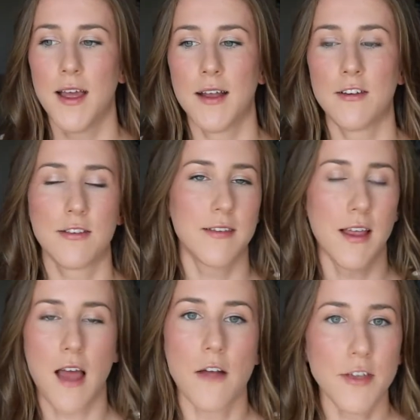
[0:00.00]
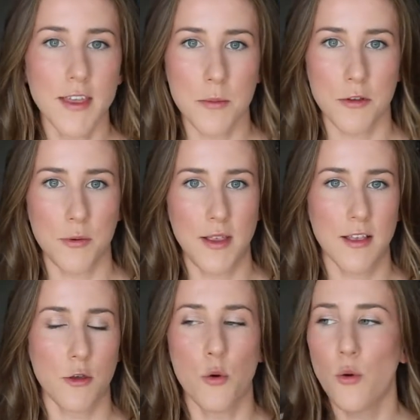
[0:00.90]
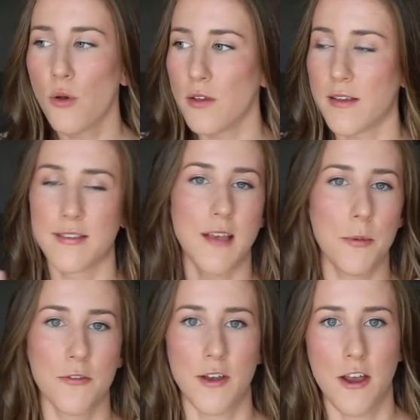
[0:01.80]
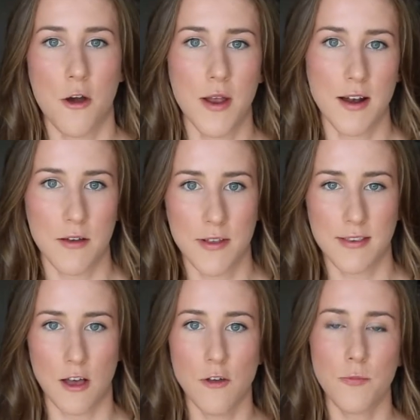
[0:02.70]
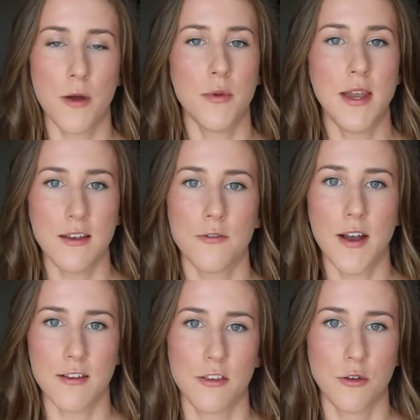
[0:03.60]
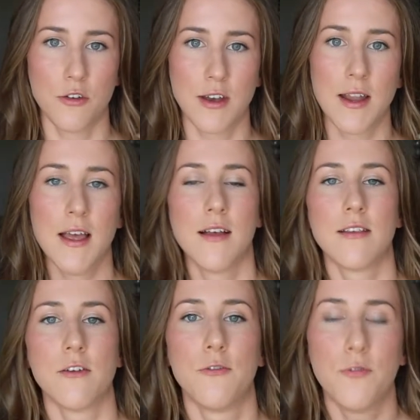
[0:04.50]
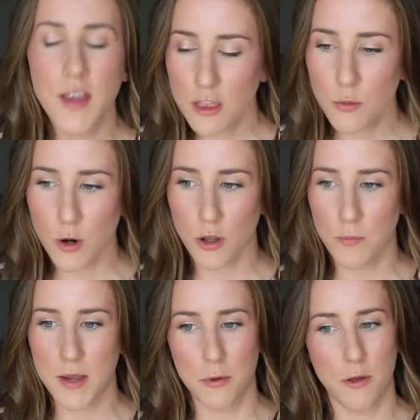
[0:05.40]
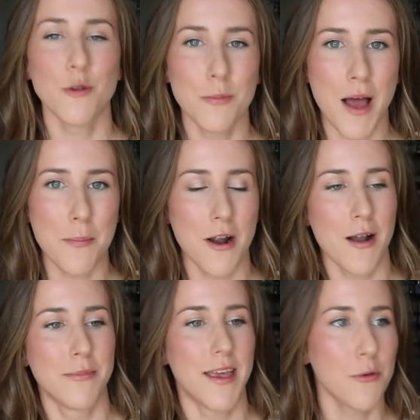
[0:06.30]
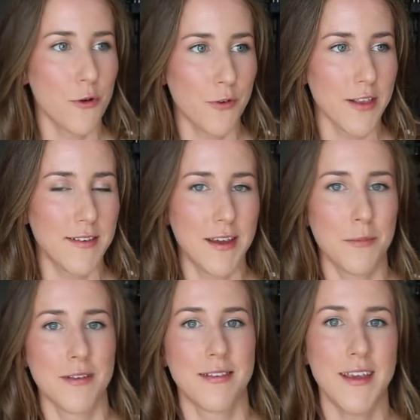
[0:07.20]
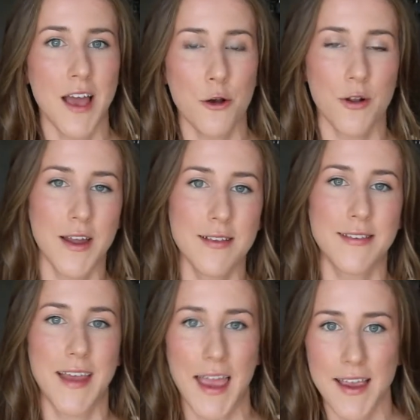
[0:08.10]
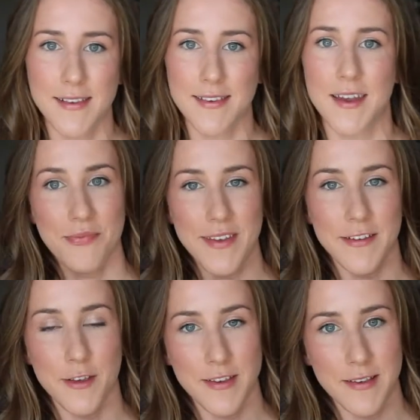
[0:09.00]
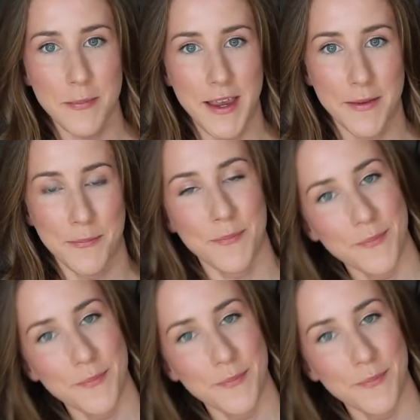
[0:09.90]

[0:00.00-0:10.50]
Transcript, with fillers: just everything in between. That's a whole separate video in and of itself, but we need to find a solution to feed the world, people. Doing my part, I'm taking one for the team to see how crickets taste. So this is me